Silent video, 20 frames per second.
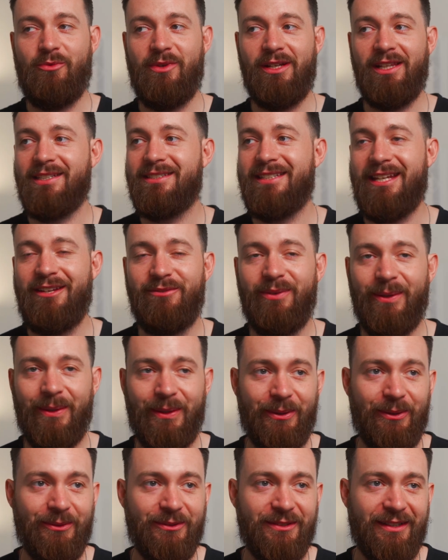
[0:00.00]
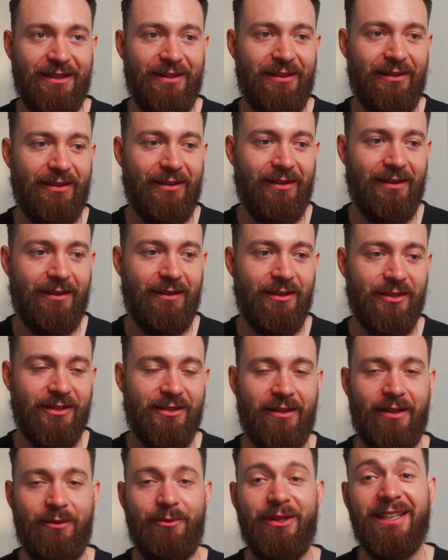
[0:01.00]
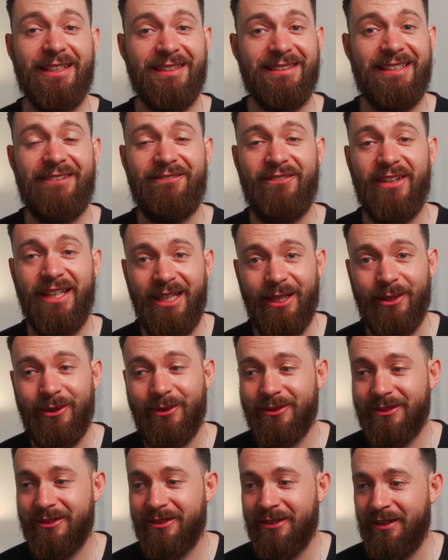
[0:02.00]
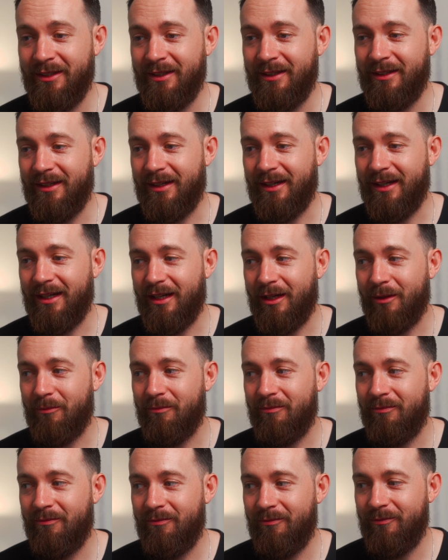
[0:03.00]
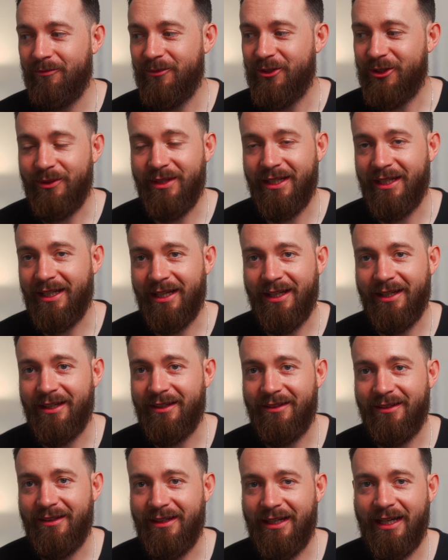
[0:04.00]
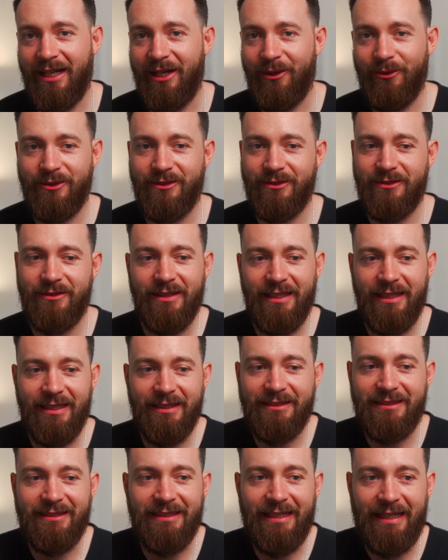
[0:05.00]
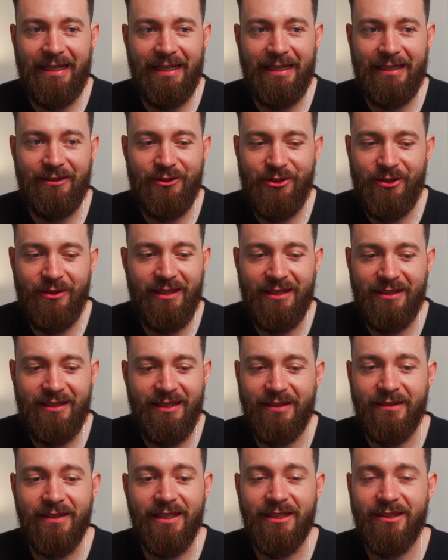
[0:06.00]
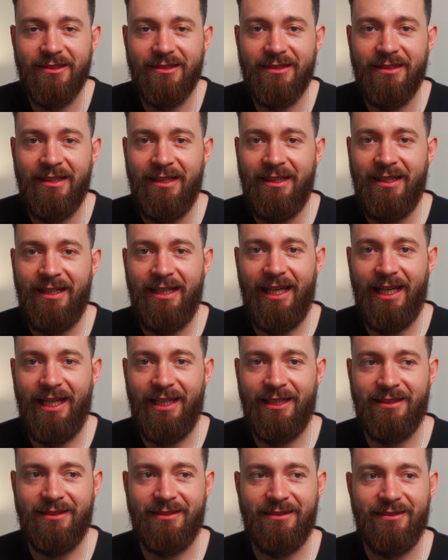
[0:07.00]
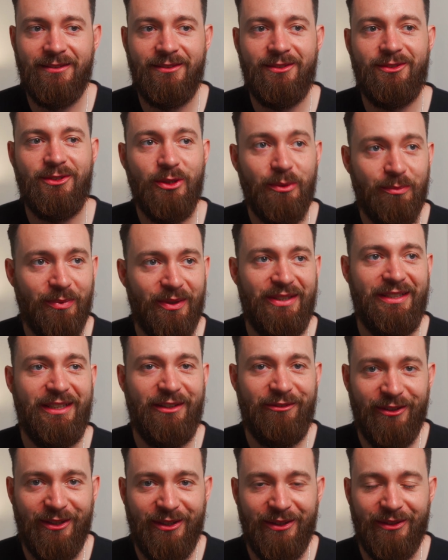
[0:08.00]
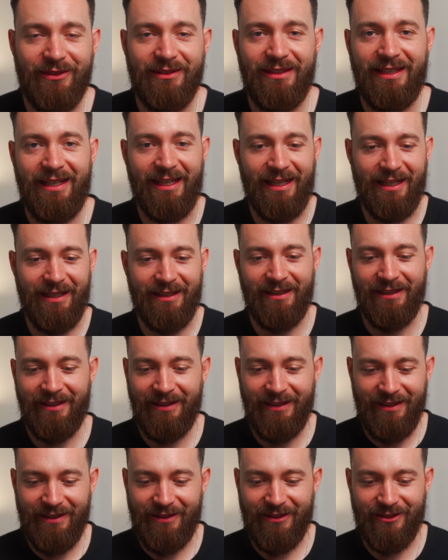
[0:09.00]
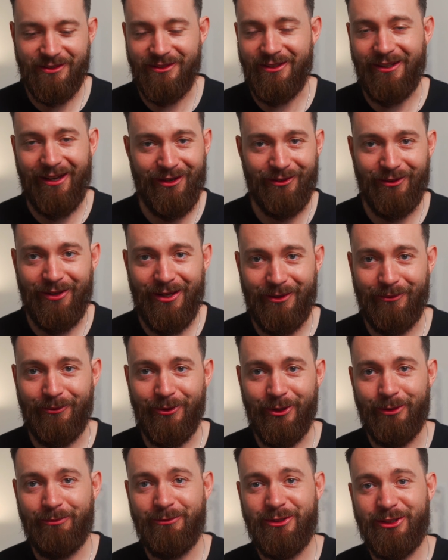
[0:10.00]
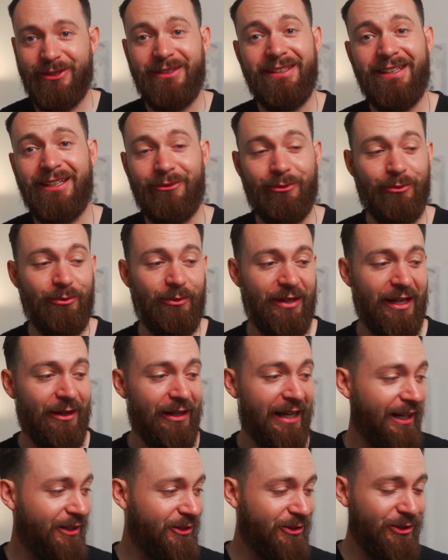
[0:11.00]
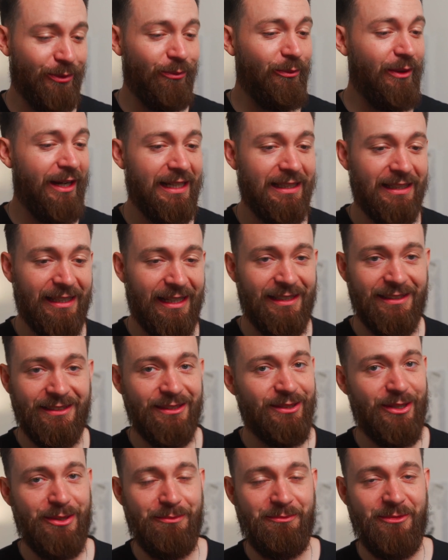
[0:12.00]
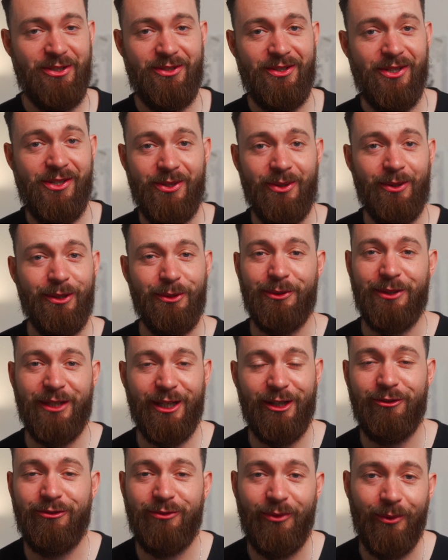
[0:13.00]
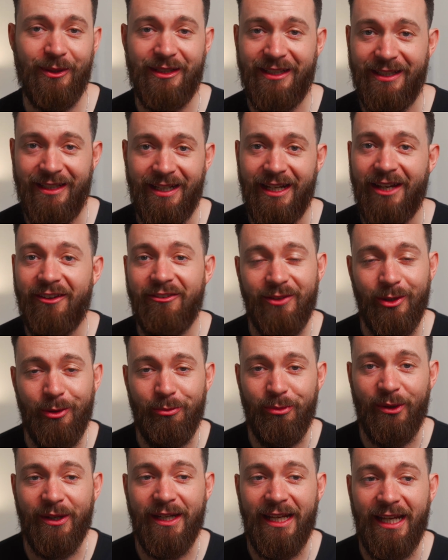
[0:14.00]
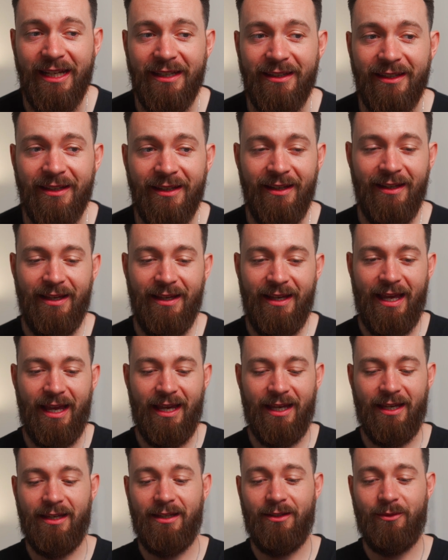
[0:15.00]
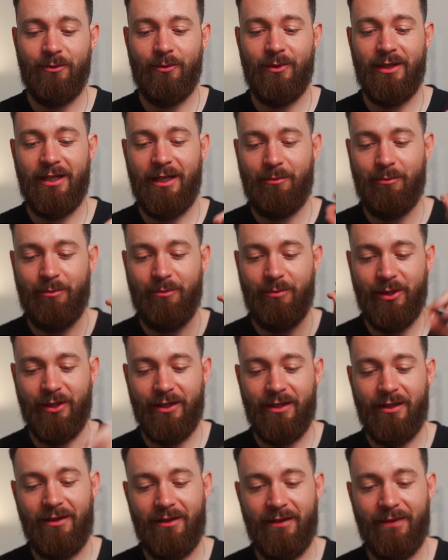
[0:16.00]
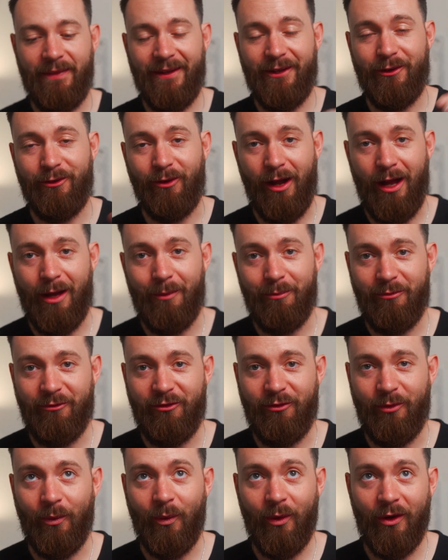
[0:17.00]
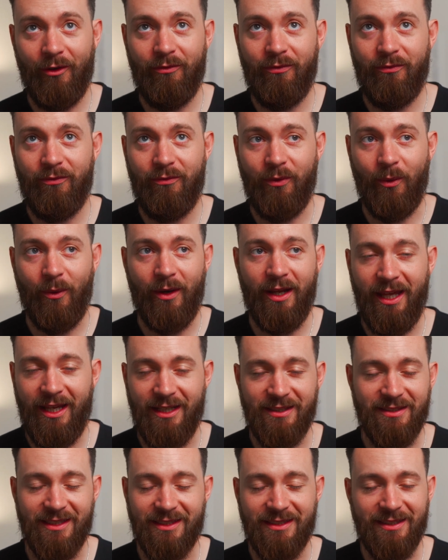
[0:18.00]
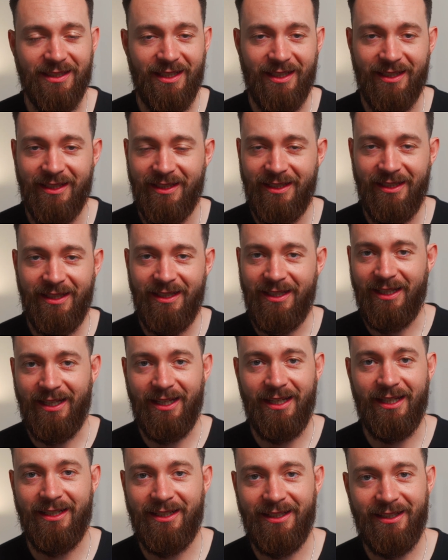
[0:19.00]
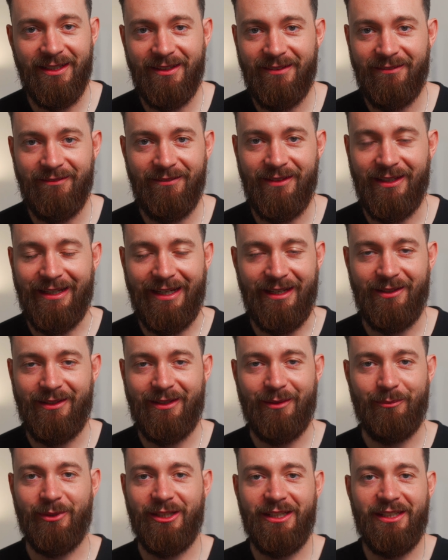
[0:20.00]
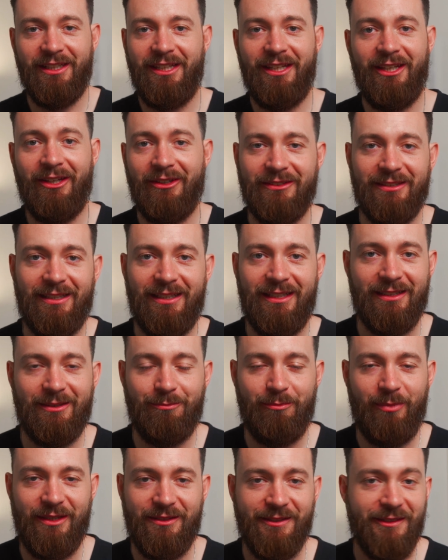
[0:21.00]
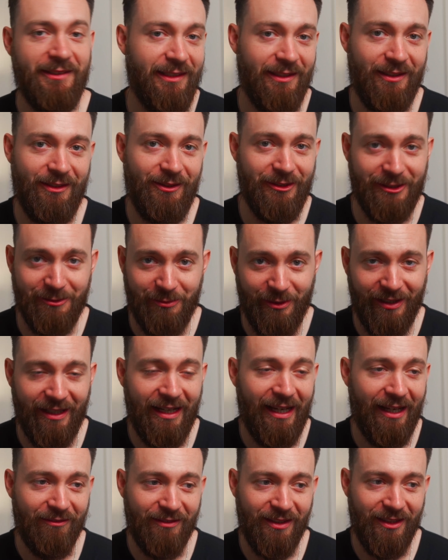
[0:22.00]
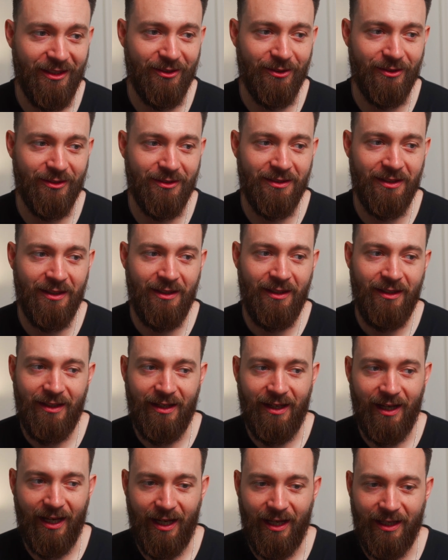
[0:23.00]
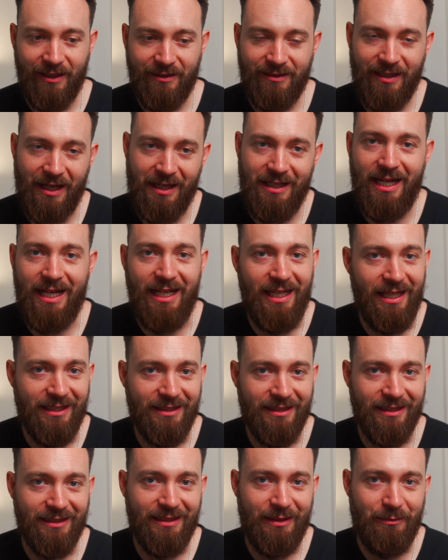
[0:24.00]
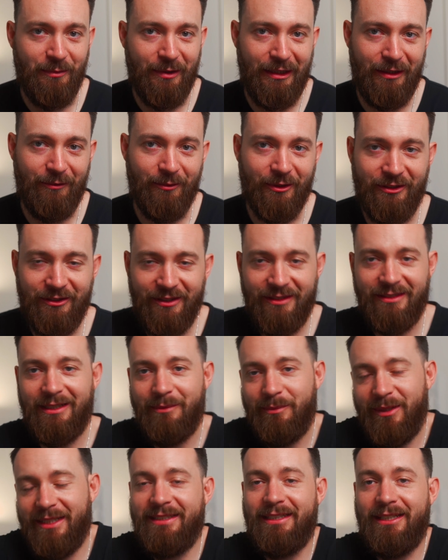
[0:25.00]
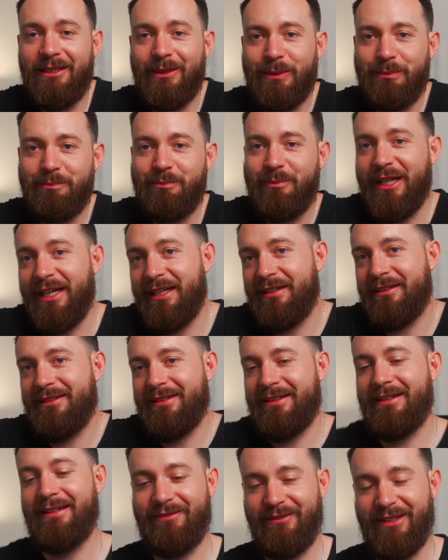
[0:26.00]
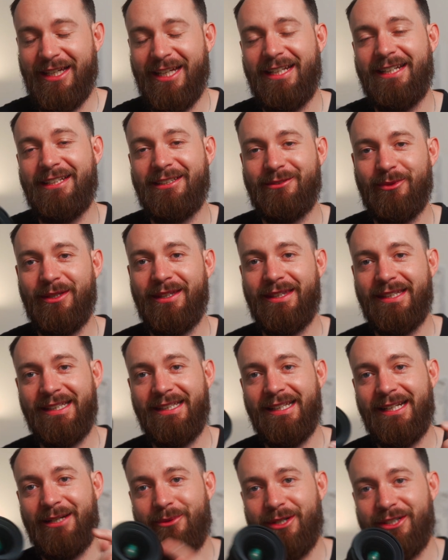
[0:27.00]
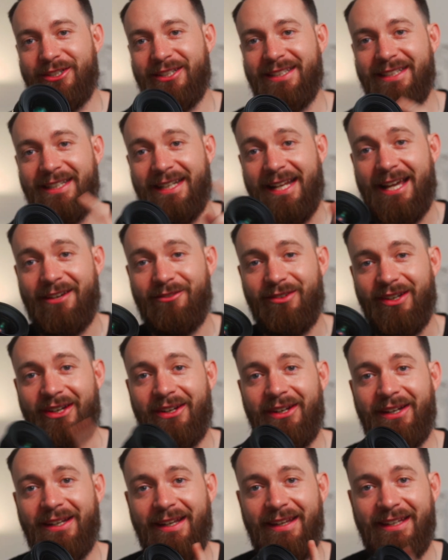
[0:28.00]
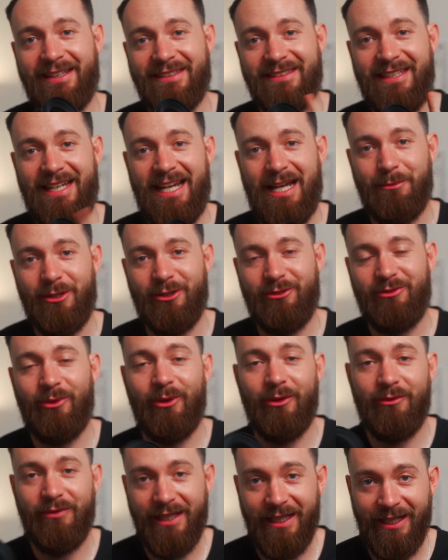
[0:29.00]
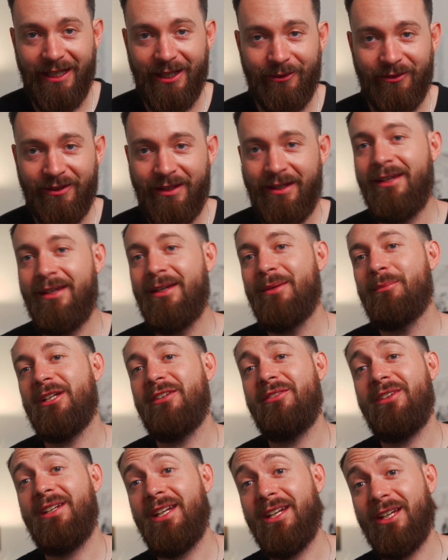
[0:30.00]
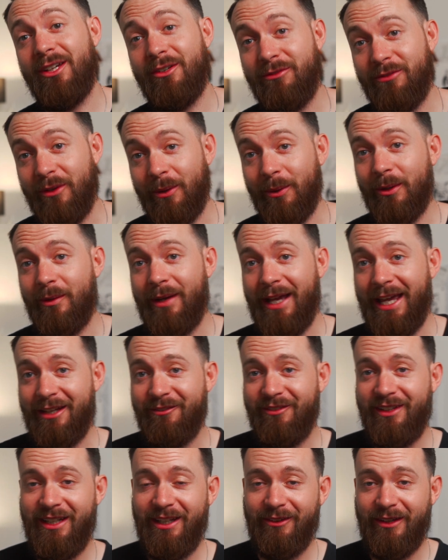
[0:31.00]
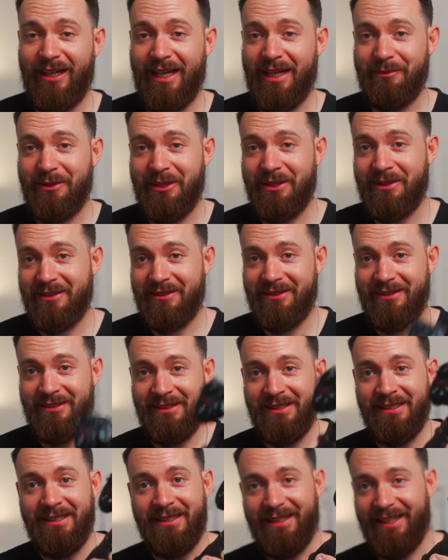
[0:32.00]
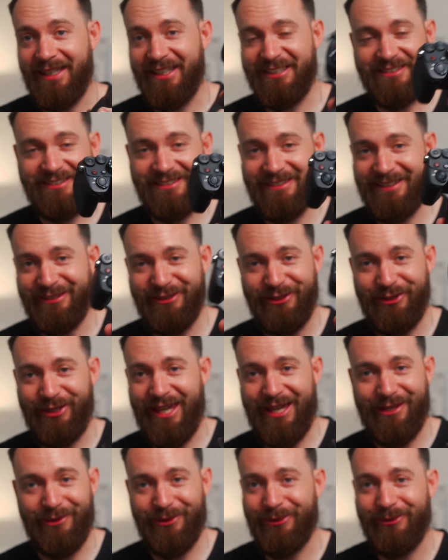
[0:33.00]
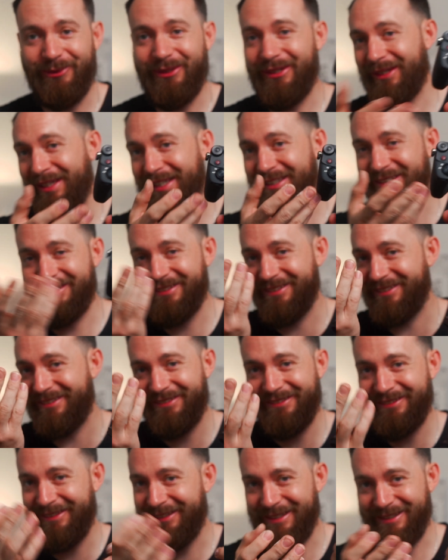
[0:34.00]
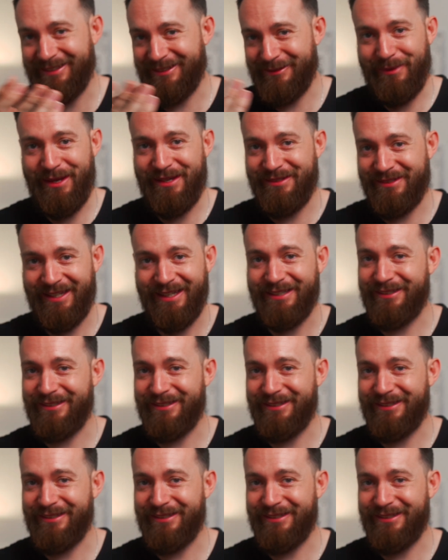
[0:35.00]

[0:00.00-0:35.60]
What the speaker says: Real estate photos are, real estate videos. Shooting a house inside, shooting interiors is super difficult, and there's not a lot of room, so you need a extra wide lens. So I'm usually shooting with like a 14 f2.8, and when I put on the crop for 4K 60, it it completely kills it. It's basically unusable. I have to use 1080 60p, which isn't a big deal, but that is one thing that I wish I did have on this camera for video. But if you need a good photo and video camera, this, you can't go wrong. It's amazing.